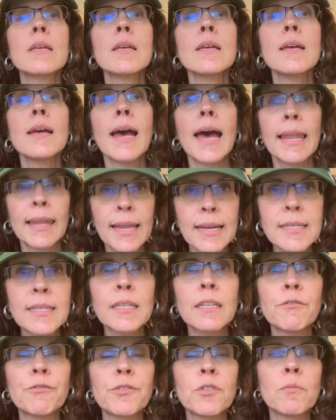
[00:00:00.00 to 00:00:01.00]
And less
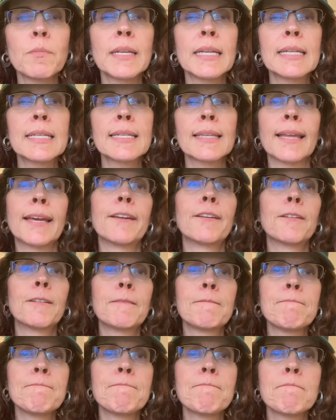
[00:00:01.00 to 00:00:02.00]
than a few minutes
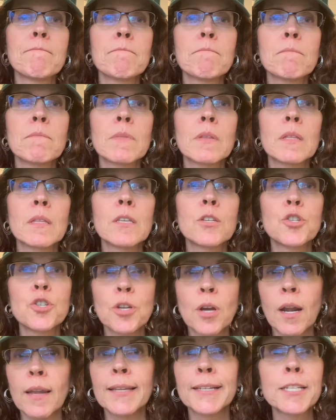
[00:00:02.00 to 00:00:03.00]
later, the
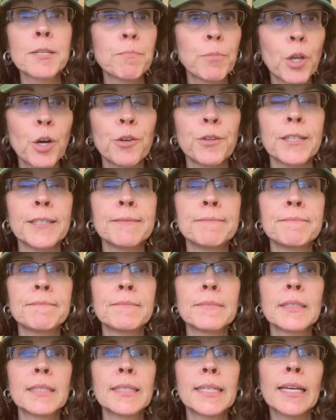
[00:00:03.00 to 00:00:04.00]
shuttle exploded,
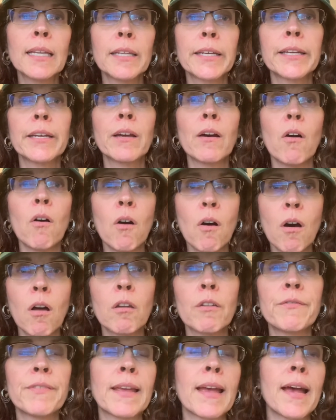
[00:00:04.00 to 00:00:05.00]
killing
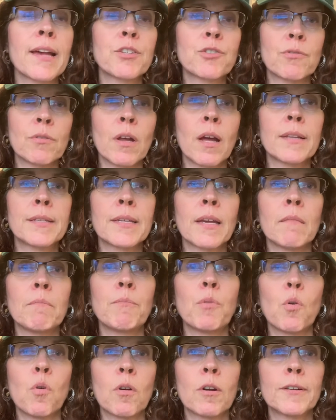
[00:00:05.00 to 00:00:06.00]
all of the astronauts on
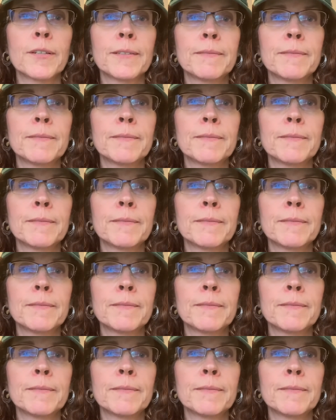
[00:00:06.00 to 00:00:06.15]
board.